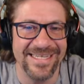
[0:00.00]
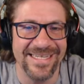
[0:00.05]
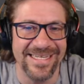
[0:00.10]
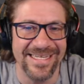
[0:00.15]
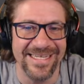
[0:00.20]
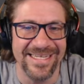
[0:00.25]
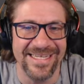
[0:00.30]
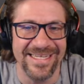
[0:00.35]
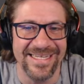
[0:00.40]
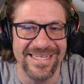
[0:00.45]

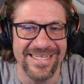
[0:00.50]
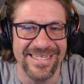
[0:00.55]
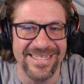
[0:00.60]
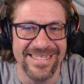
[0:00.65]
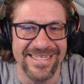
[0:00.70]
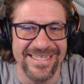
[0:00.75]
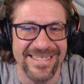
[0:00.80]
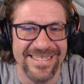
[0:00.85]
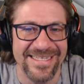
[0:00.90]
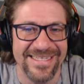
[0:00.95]

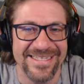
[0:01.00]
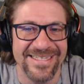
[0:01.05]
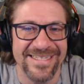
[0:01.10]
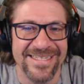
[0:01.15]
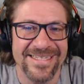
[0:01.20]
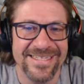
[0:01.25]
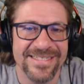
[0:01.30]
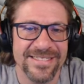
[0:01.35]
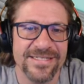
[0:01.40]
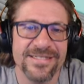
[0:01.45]
we
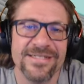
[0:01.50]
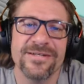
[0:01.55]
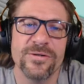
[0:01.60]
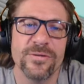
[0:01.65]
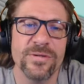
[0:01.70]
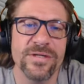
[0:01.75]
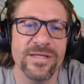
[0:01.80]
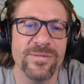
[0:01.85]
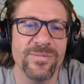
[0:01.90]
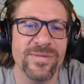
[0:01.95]

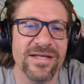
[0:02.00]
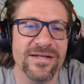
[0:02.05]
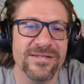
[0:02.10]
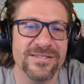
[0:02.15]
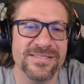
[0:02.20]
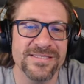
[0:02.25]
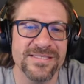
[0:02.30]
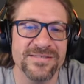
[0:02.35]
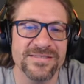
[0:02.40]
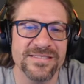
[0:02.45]
can make
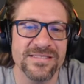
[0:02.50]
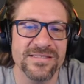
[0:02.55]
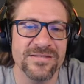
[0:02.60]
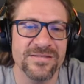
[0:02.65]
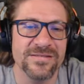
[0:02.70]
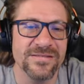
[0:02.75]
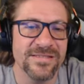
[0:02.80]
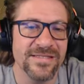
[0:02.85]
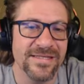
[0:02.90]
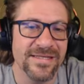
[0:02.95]
ourselves a
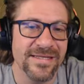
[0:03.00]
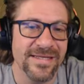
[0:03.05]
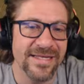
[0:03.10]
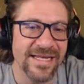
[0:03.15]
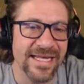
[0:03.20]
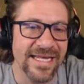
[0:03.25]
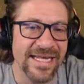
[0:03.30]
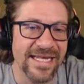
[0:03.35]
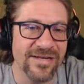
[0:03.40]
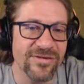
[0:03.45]
little
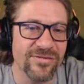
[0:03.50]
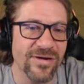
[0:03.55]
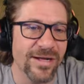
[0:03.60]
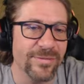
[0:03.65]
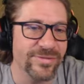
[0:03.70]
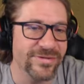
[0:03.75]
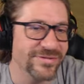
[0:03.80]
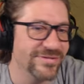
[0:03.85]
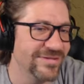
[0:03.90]
egg drop.